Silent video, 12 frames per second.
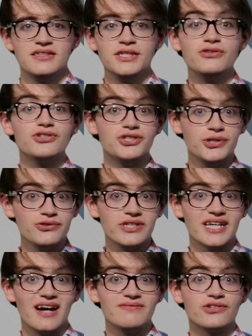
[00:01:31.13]
You should
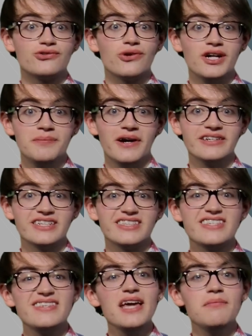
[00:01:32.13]
usually have the tripod at
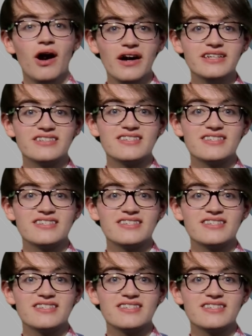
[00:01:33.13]
the same height